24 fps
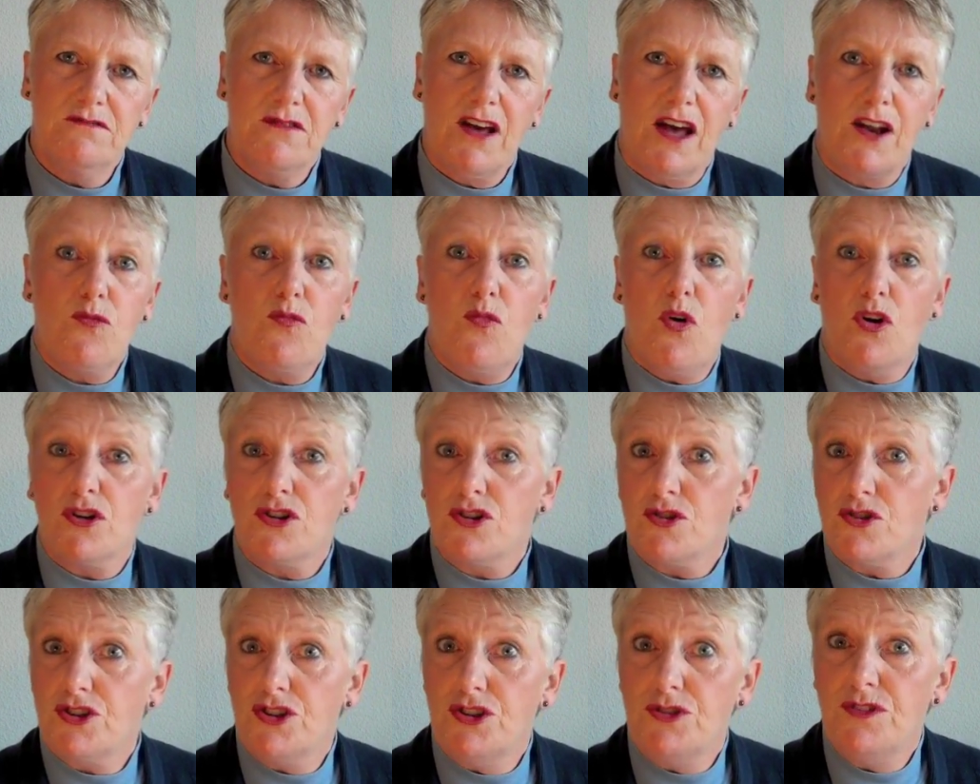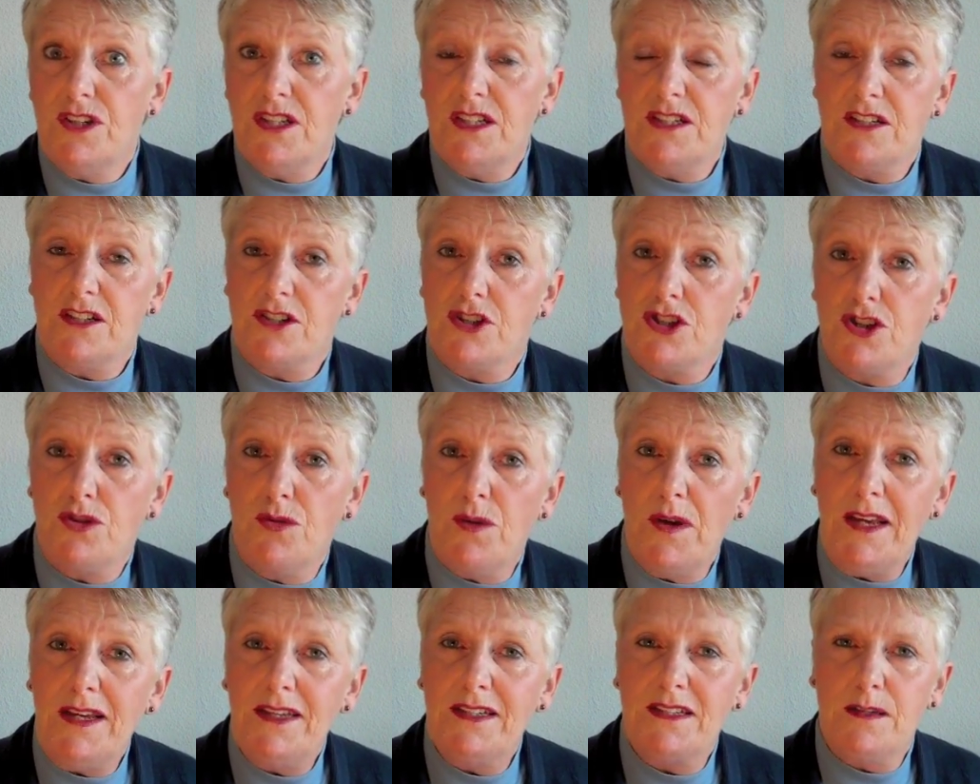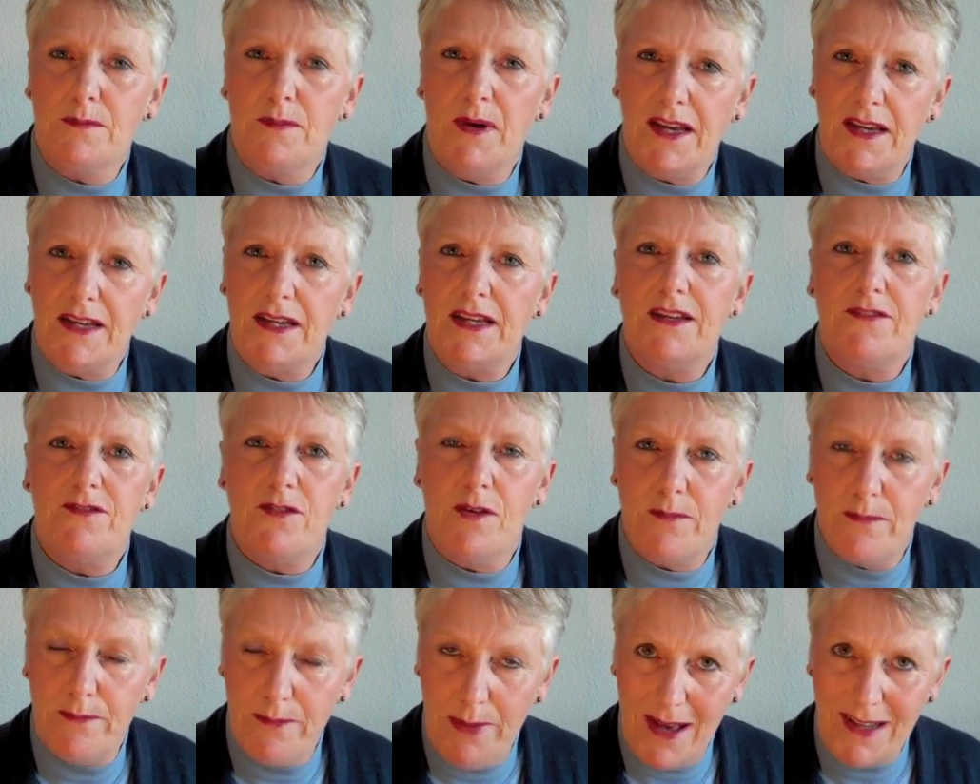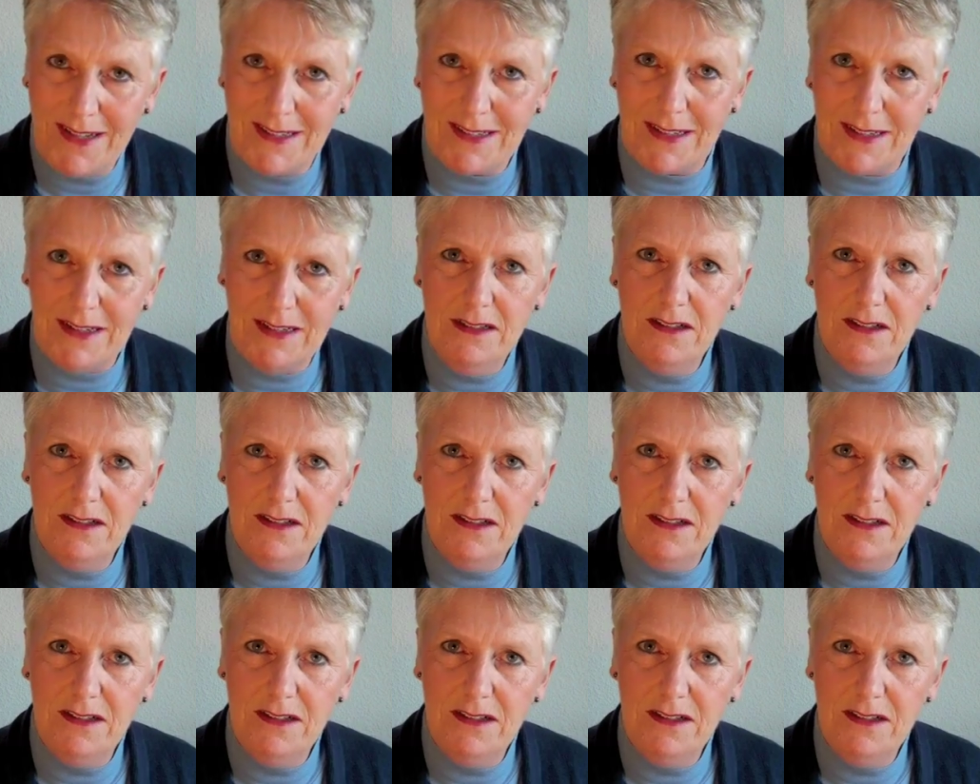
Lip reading: And what do you need to tweak to make it even better?